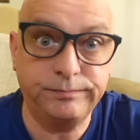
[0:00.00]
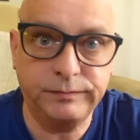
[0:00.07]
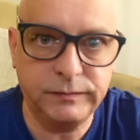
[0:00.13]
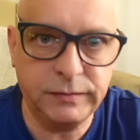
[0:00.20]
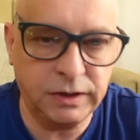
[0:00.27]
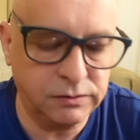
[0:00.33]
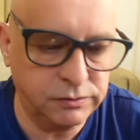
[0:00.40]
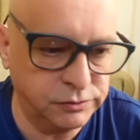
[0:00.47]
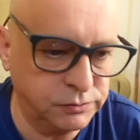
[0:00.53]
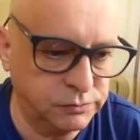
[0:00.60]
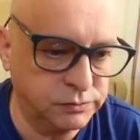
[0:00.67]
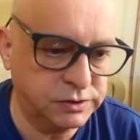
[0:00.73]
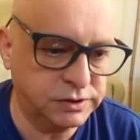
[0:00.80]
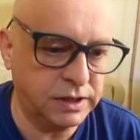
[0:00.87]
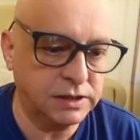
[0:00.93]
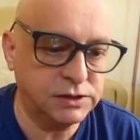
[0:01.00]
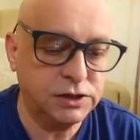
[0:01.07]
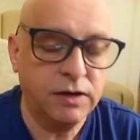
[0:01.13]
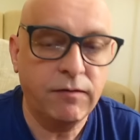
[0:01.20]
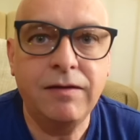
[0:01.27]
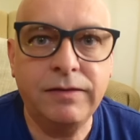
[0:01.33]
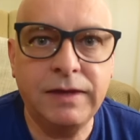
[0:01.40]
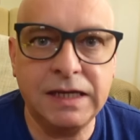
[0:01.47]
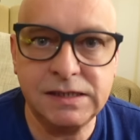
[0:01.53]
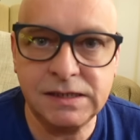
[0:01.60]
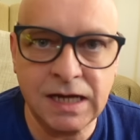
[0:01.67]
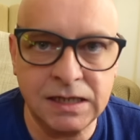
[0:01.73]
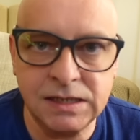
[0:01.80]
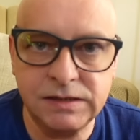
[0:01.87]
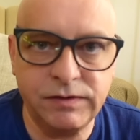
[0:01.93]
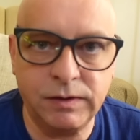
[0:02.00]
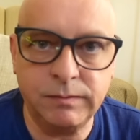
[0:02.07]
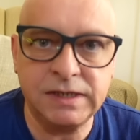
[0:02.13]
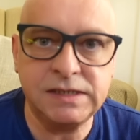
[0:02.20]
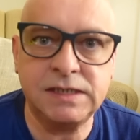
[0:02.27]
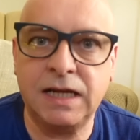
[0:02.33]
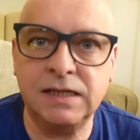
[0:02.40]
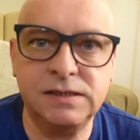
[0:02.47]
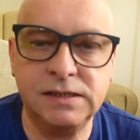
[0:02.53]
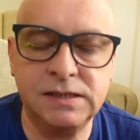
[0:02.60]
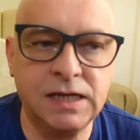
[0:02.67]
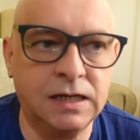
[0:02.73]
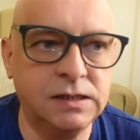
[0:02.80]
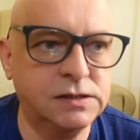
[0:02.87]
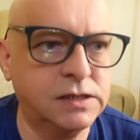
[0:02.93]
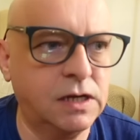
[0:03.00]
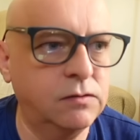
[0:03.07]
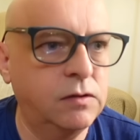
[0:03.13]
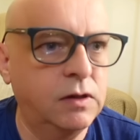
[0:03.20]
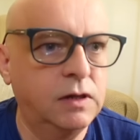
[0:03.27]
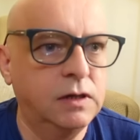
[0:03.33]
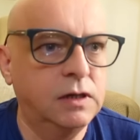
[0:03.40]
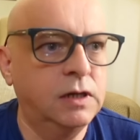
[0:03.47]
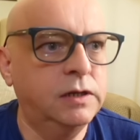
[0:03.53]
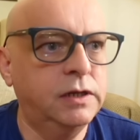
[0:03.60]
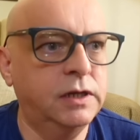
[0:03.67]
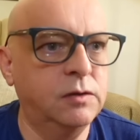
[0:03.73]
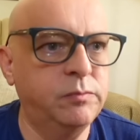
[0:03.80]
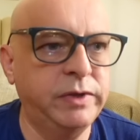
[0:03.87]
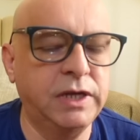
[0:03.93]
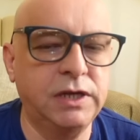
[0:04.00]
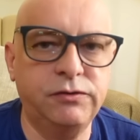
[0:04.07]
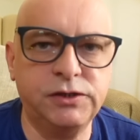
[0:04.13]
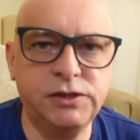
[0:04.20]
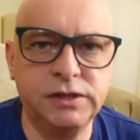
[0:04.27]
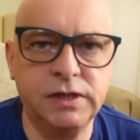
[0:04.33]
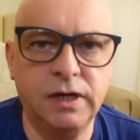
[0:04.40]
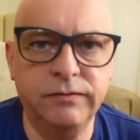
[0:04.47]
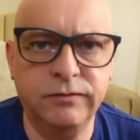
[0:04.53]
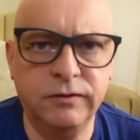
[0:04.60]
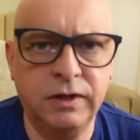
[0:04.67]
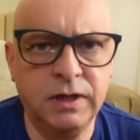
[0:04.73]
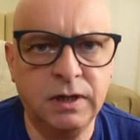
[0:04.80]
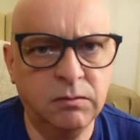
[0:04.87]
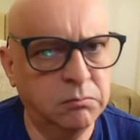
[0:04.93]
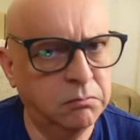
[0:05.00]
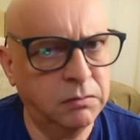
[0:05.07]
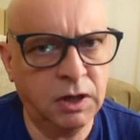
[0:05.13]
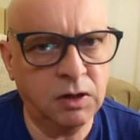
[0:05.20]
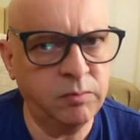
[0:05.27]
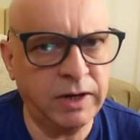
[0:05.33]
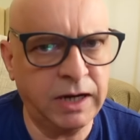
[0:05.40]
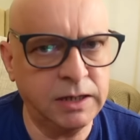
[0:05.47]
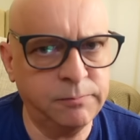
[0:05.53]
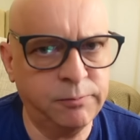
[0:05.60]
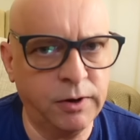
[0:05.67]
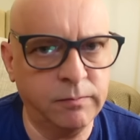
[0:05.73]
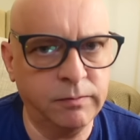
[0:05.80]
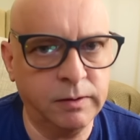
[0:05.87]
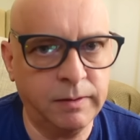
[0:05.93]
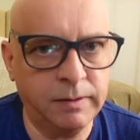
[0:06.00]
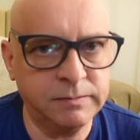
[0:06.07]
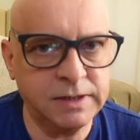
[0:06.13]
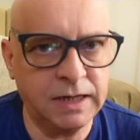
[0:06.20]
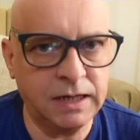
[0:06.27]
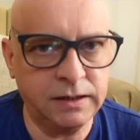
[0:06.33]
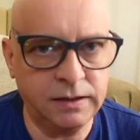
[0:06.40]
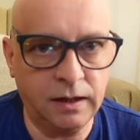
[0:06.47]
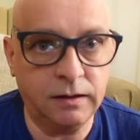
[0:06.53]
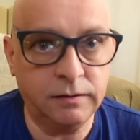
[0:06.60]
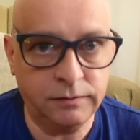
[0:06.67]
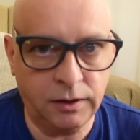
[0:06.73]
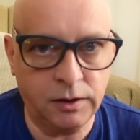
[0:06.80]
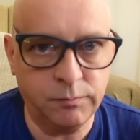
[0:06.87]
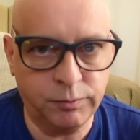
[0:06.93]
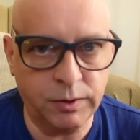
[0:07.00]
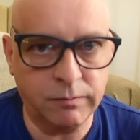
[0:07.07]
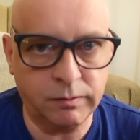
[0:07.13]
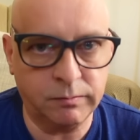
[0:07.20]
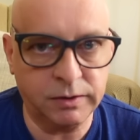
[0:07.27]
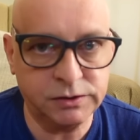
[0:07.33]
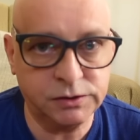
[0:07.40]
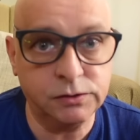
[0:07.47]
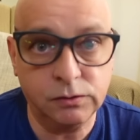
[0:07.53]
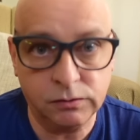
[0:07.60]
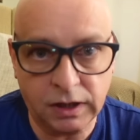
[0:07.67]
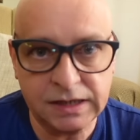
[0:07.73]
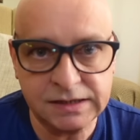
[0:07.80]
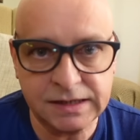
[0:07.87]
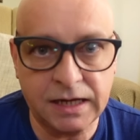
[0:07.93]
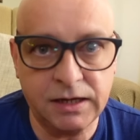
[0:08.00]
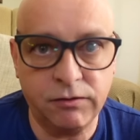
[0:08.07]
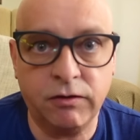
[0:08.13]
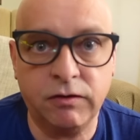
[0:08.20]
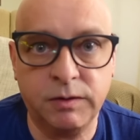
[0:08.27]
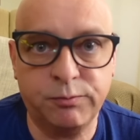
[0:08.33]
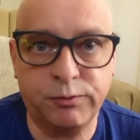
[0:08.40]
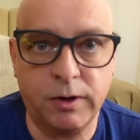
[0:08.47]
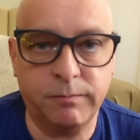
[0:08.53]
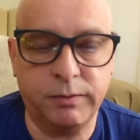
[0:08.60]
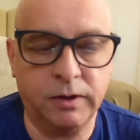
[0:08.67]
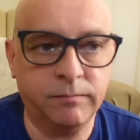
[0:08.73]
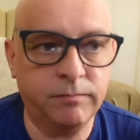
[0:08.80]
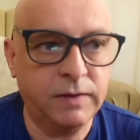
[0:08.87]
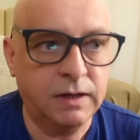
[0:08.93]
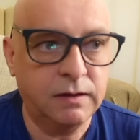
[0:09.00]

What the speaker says: you know, Google search. There's tons of them. There's tons and tons. So, you know, being Christian over here, no bloody problem, I'm telling you. No problem at all. Like I say, your only problem